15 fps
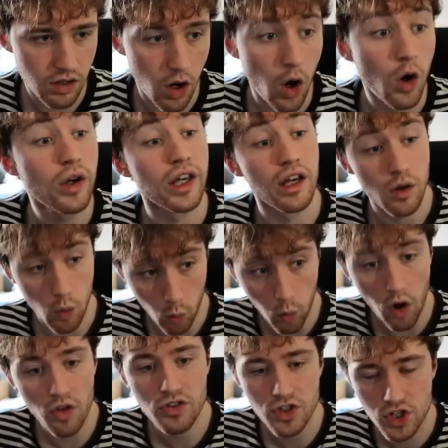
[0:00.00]
Okay,
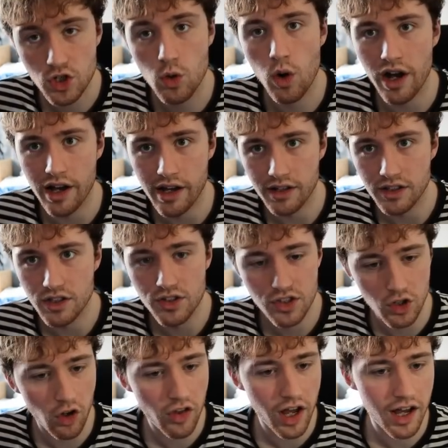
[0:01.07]
1 square. You
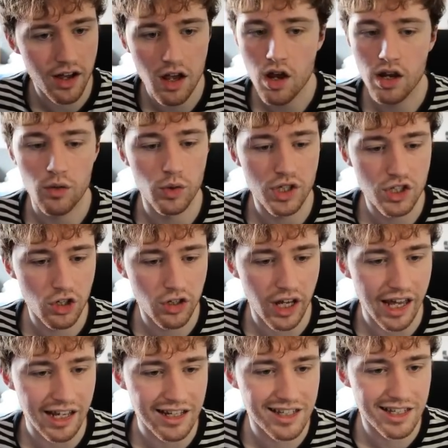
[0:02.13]
saw that? We took
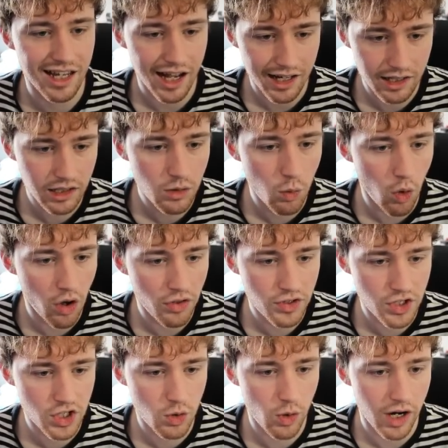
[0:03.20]
exactly 1
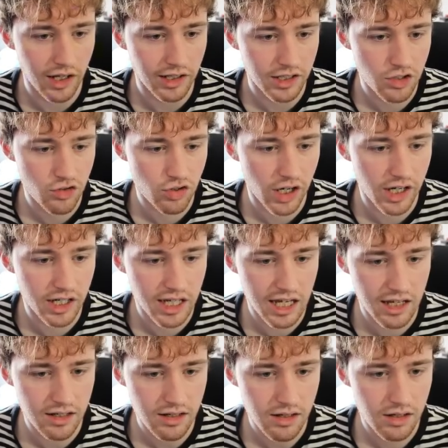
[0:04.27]
square. Let's try it
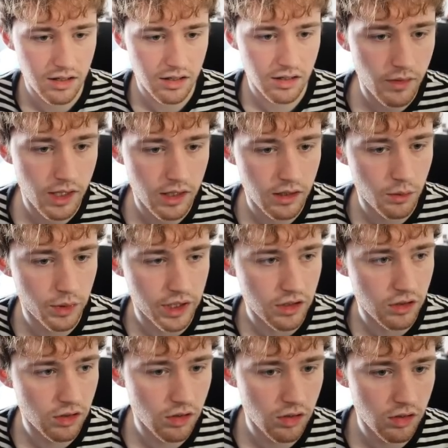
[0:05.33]
again. Here we
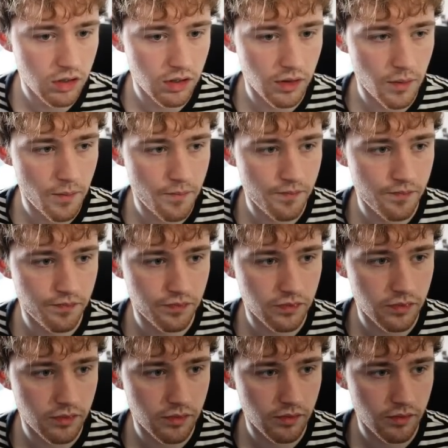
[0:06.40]
go.
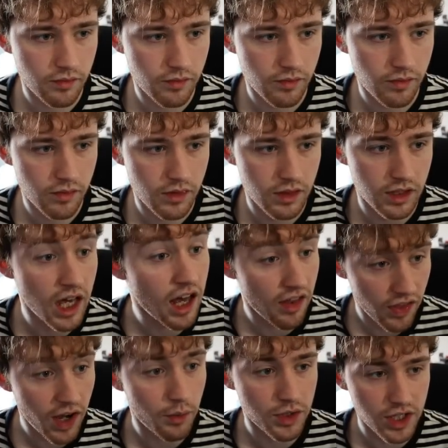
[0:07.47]
Yeah,
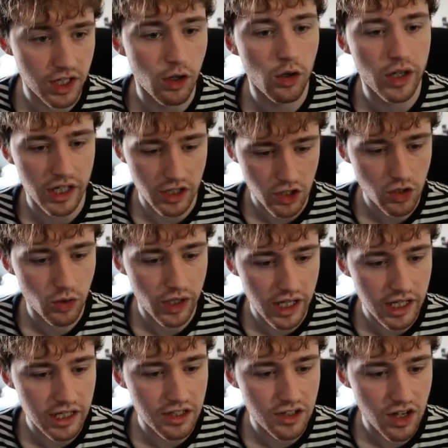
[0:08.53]
that was it. Okay, so
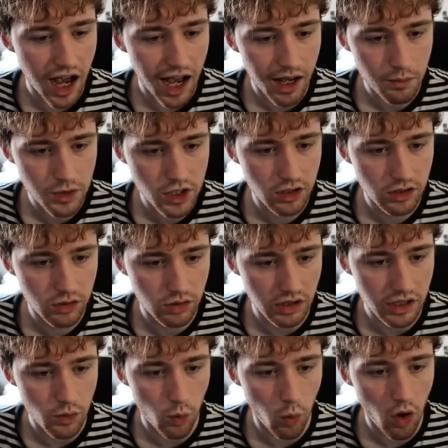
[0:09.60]
it is
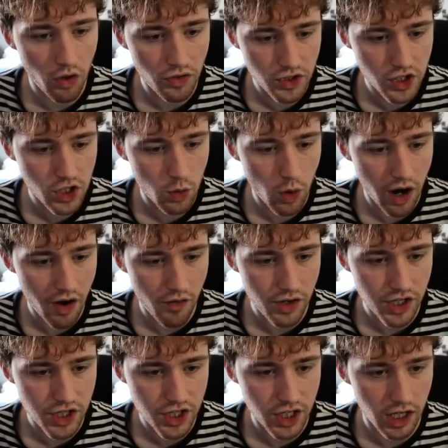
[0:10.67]
absolutely 1 square
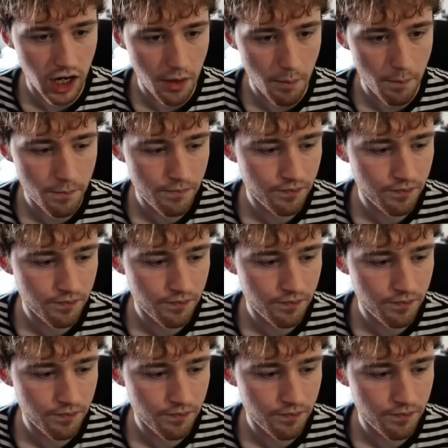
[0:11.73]
each time.